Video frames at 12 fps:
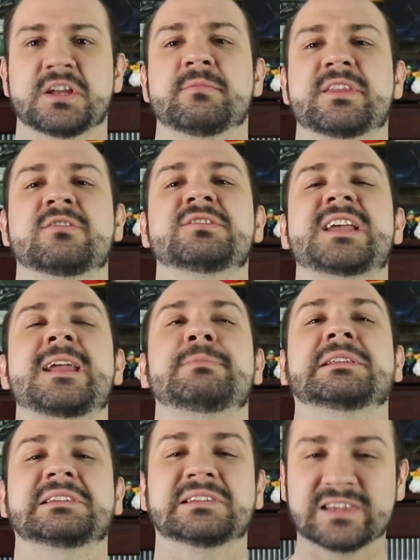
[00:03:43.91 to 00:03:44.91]
but there's a
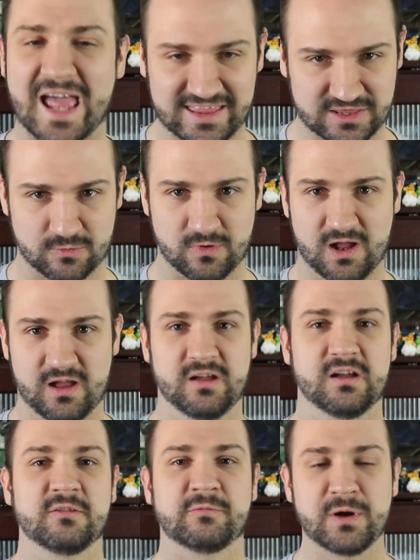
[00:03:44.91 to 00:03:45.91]
plethora
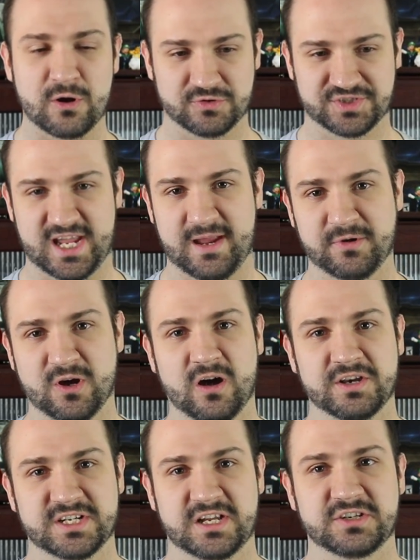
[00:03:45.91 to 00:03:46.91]
of post-game
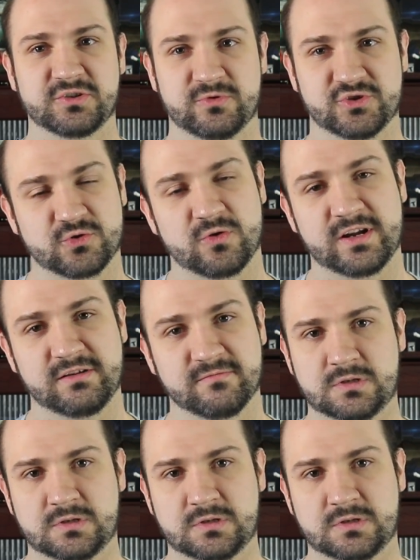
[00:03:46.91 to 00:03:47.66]
content to enjoy.